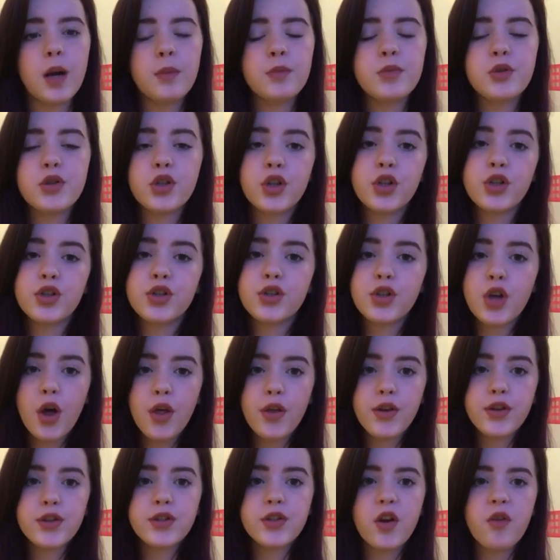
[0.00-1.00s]
I'm just going to
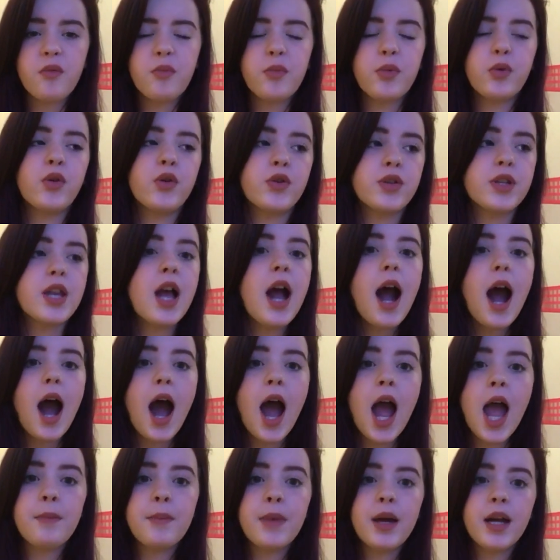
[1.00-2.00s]
start this off because
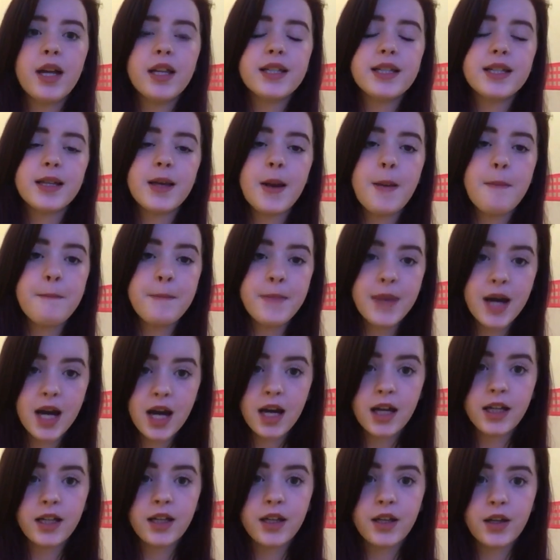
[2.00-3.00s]
I am at
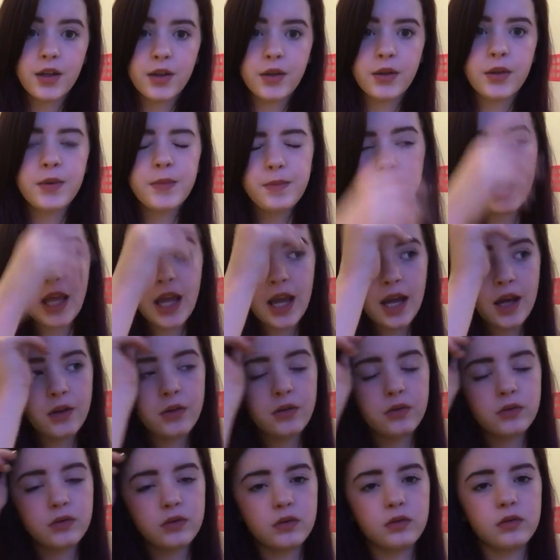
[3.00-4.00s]
my home
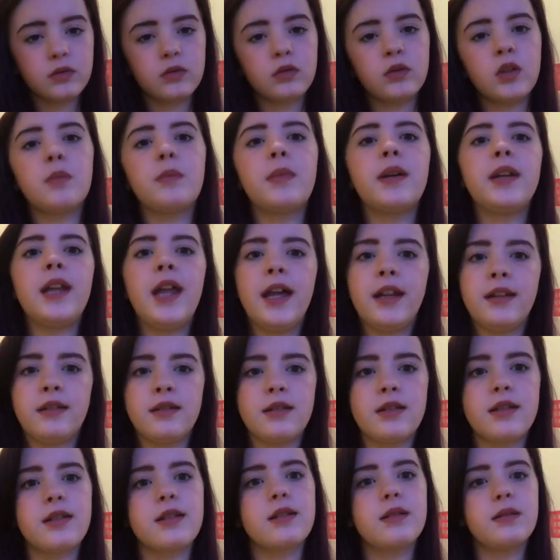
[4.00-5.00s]
now, not my
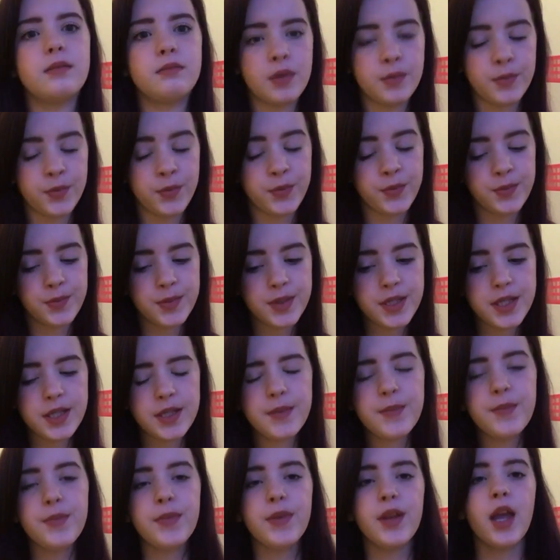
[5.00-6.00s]
nan's, my mum's.
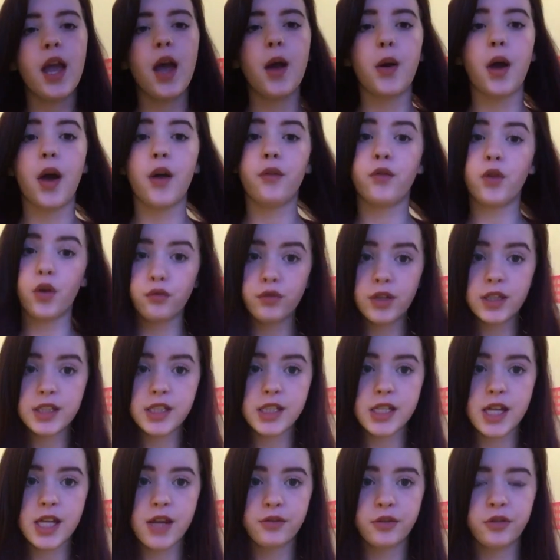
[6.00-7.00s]
I've got
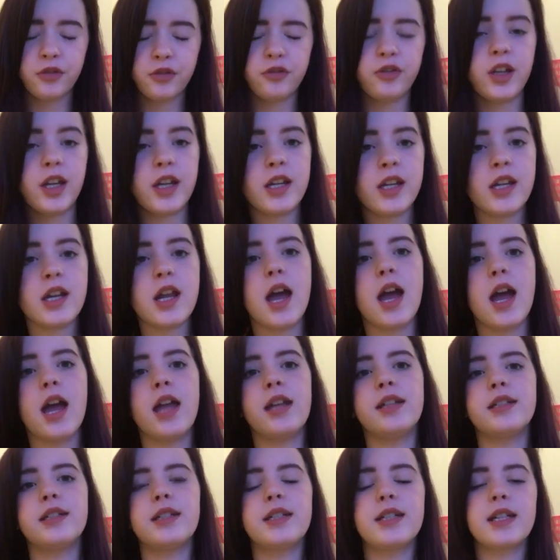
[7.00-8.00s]
ready and everything,
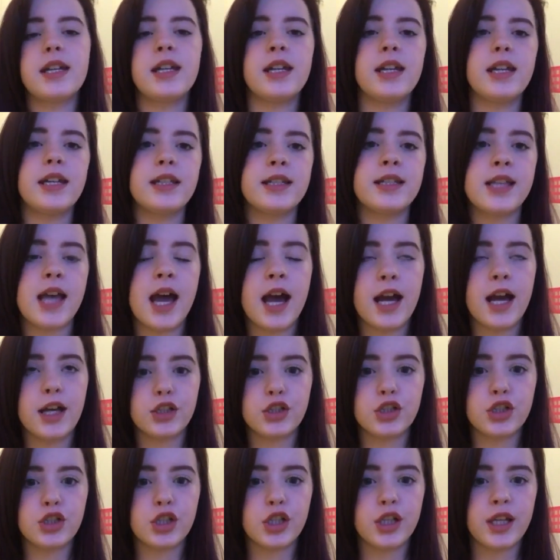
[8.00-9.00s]
and it is
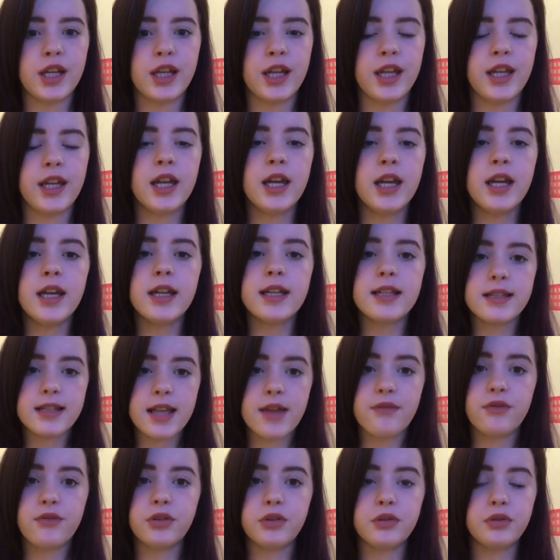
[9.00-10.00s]
actually
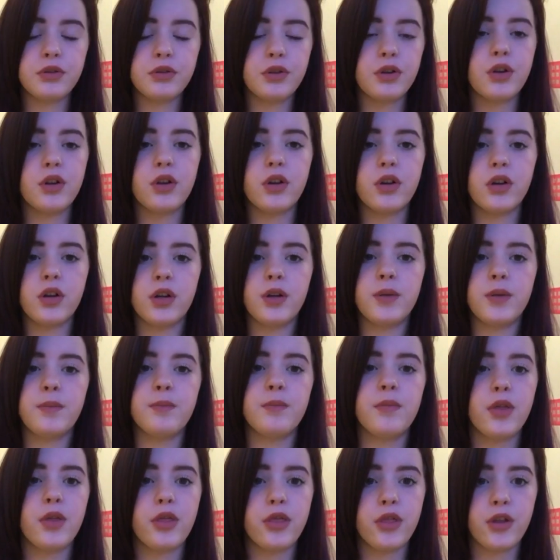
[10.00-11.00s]
7.30
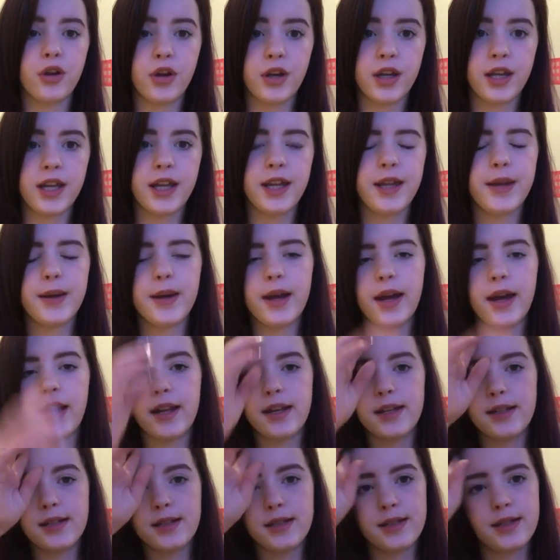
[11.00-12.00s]
um,
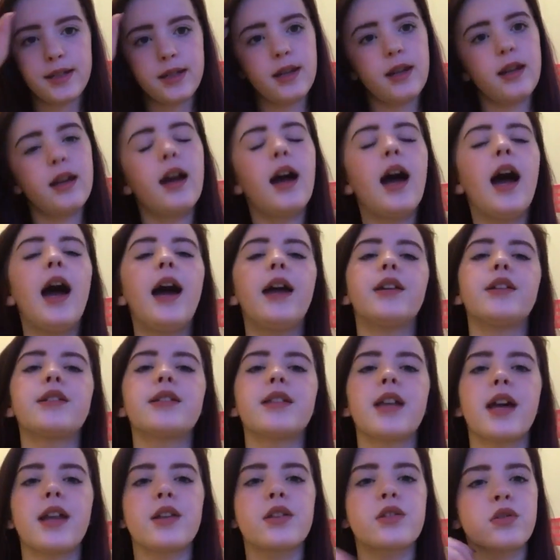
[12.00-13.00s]
and Hannah's
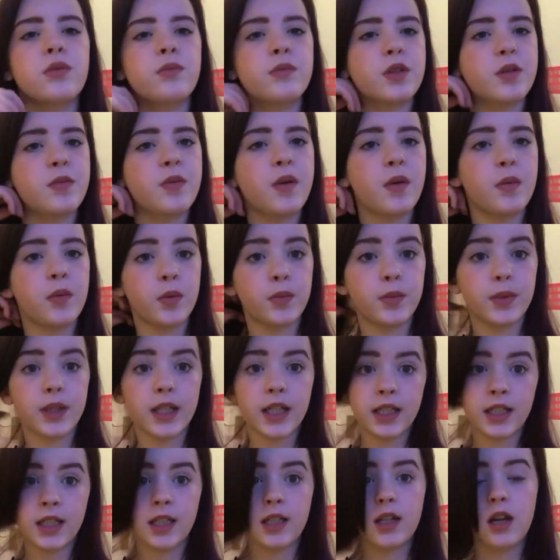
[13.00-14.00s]
dad is coming to pick me up
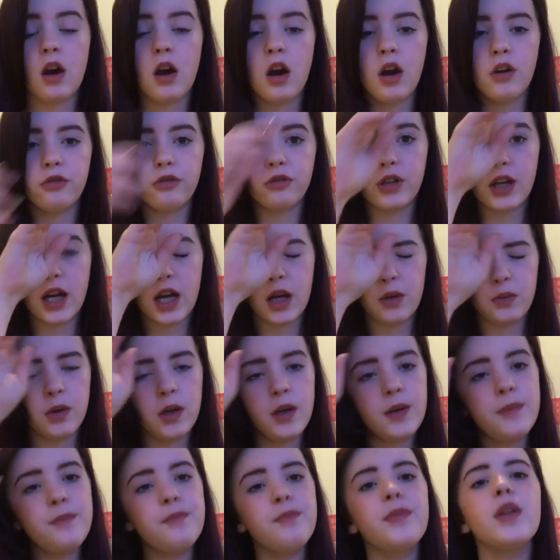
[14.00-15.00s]
in, in half an
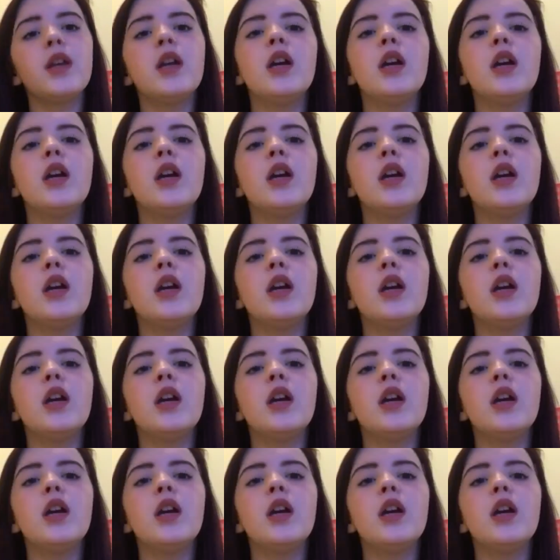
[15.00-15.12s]
hour.